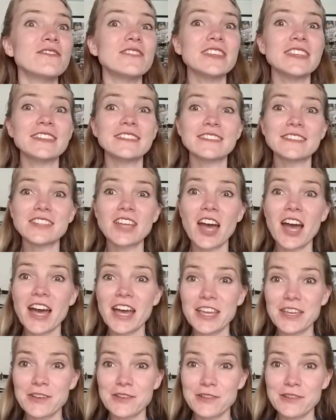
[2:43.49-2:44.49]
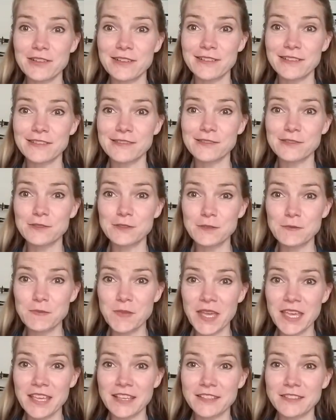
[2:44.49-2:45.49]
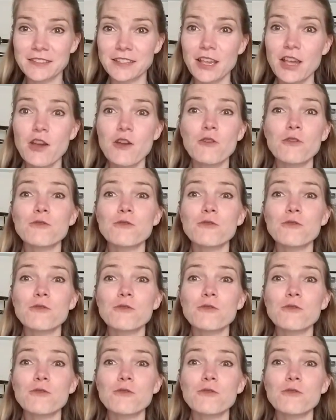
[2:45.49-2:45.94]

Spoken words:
the entire space.